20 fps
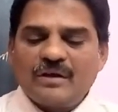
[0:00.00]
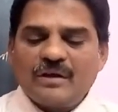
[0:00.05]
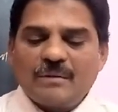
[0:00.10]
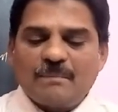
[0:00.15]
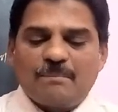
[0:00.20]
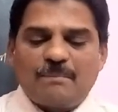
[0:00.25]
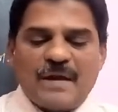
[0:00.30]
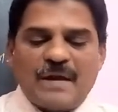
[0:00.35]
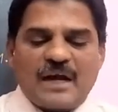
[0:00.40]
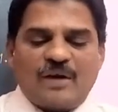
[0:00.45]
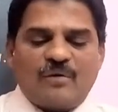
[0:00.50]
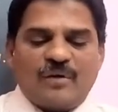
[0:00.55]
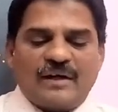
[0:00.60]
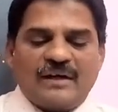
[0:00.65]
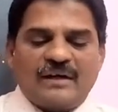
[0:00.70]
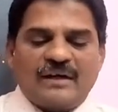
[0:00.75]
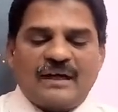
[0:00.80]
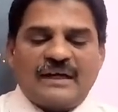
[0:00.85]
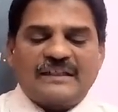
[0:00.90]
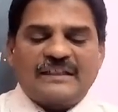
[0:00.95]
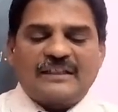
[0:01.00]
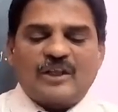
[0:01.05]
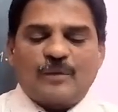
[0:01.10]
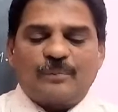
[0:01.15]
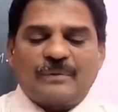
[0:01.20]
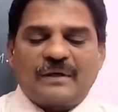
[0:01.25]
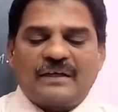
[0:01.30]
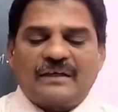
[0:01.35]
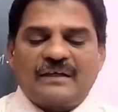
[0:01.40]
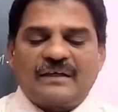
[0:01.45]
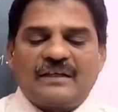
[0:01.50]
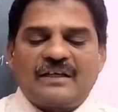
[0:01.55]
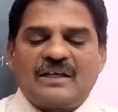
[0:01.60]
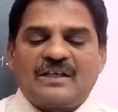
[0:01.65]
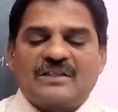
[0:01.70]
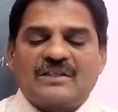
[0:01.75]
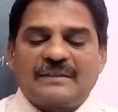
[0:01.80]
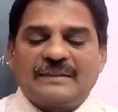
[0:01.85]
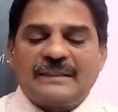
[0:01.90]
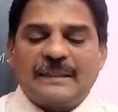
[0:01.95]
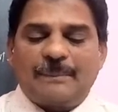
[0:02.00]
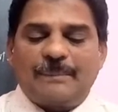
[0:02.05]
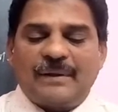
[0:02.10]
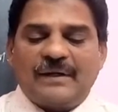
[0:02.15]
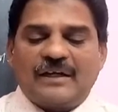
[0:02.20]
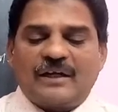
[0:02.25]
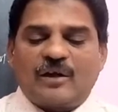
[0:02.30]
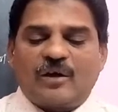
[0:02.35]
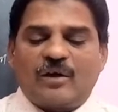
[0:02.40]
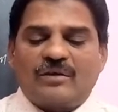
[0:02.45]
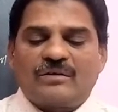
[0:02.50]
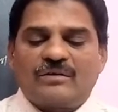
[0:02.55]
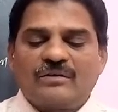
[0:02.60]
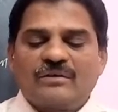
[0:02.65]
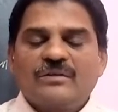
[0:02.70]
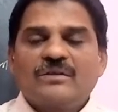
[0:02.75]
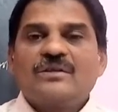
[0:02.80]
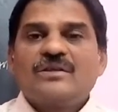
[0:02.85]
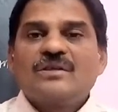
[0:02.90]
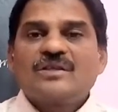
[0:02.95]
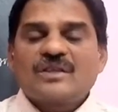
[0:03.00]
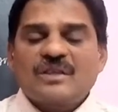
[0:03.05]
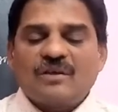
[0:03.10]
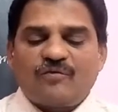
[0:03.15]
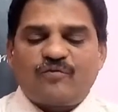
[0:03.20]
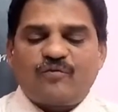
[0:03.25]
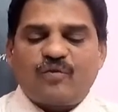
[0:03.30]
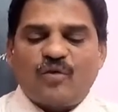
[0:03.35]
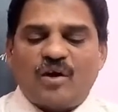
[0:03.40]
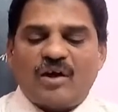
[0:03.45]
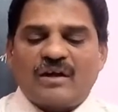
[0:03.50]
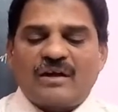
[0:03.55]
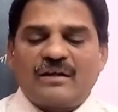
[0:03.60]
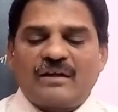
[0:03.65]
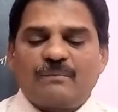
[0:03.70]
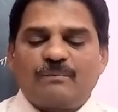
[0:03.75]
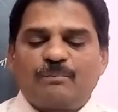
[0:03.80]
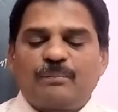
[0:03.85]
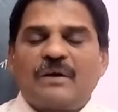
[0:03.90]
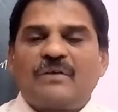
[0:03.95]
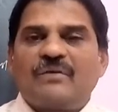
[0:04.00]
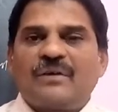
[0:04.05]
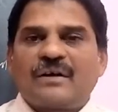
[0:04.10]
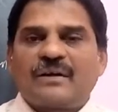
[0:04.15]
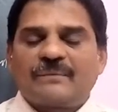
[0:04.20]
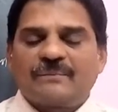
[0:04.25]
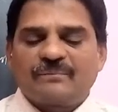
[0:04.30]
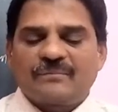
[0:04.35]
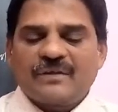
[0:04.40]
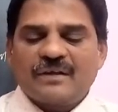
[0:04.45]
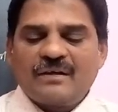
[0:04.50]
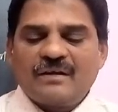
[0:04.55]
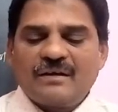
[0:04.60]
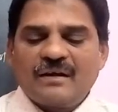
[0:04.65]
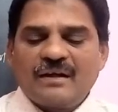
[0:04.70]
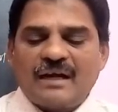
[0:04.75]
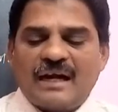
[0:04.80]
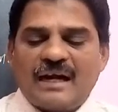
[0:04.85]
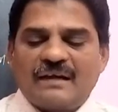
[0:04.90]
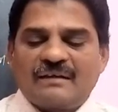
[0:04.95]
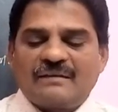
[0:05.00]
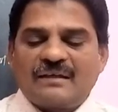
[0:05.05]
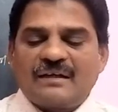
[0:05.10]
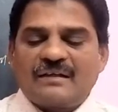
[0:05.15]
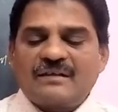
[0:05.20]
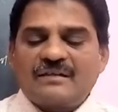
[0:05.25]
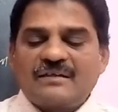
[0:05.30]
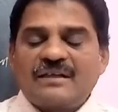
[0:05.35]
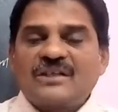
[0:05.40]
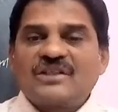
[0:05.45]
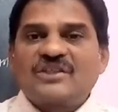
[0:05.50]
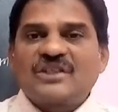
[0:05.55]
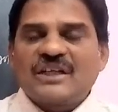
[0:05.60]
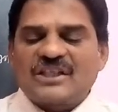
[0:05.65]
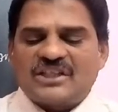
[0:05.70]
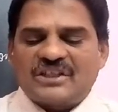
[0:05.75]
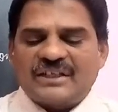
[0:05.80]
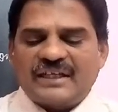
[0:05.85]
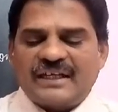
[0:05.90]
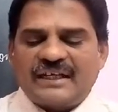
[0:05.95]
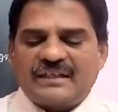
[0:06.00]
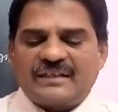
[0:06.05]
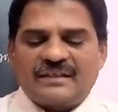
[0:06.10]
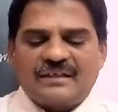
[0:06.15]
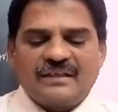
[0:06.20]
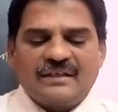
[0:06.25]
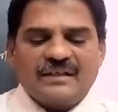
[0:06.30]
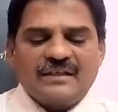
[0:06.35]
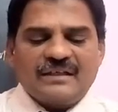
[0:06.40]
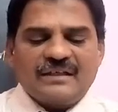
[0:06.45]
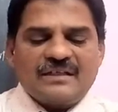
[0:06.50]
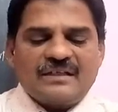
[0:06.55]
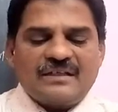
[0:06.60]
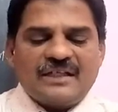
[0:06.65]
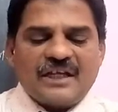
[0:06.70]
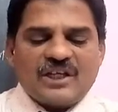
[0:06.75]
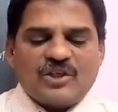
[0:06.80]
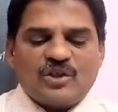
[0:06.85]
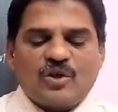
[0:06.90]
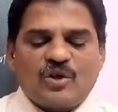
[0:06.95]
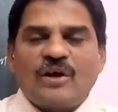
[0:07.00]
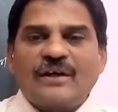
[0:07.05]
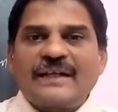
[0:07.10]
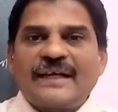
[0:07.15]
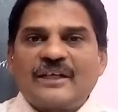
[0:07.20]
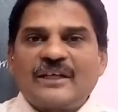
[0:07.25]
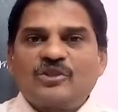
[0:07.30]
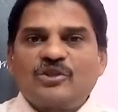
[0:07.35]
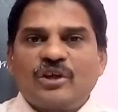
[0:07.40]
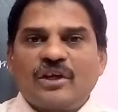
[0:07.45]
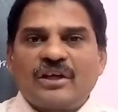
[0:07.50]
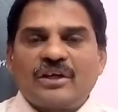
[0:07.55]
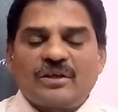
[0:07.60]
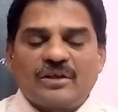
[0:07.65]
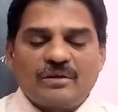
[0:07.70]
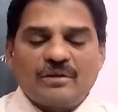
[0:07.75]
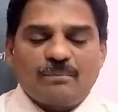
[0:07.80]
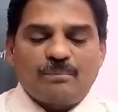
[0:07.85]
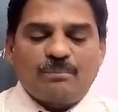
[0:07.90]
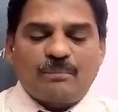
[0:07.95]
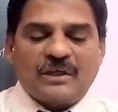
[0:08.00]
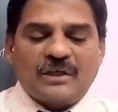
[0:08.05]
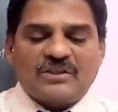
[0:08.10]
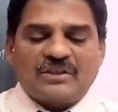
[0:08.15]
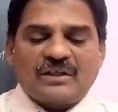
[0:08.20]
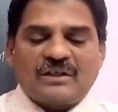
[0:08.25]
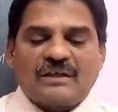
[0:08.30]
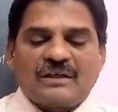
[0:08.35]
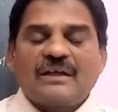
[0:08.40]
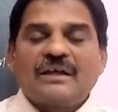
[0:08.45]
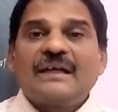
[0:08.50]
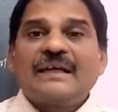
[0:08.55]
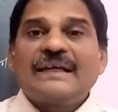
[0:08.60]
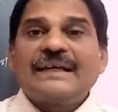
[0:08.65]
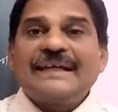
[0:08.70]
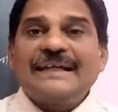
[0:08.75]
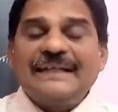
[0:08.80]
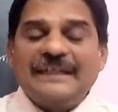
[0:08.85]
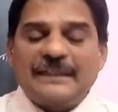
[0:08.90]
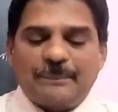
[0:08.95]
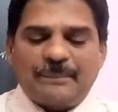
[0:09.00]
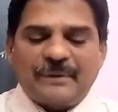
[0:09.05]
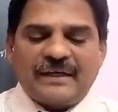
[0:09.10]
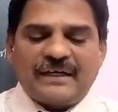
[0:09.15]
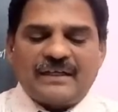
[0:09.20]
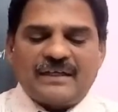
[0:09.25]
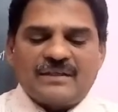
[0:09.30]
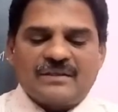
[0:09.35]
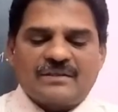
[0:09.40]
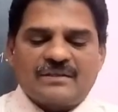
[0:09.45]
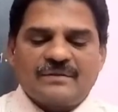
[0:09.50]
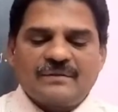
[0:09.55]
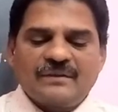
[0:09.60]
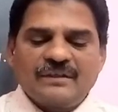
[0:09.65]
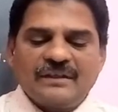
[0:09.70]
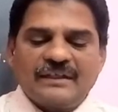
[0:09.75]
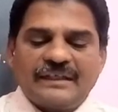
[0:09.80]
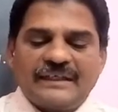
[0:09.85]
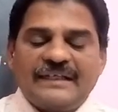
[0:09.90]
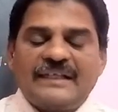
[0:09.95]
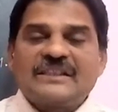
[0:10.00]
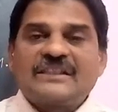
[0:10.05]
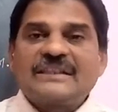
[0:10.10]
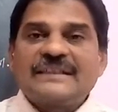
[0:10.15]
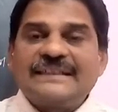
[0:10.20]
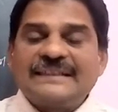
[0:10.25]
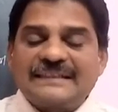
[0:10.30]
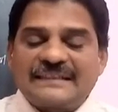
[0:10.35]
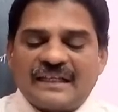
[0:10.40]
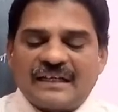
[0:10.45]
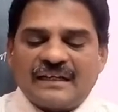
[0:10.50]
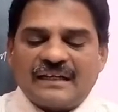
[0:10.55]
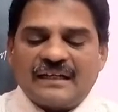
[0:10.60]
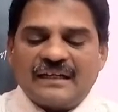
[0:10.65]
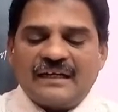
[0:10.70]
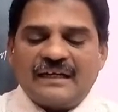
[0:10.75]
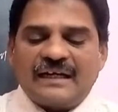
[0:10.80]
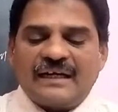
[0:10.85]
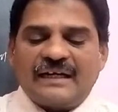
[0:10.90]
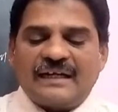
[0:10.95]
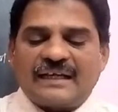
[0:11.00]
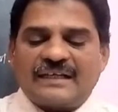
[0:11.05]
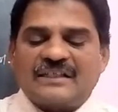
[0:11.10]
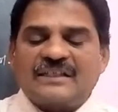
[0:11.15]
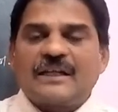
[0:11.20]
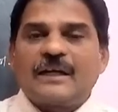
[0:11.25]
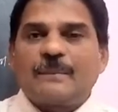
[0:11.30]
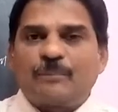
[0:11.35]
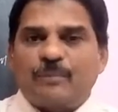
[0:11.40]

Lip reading: backward and underdeveloped country is dependent on some foreign power, and the concerned state does not enjoy much independence in its internal and external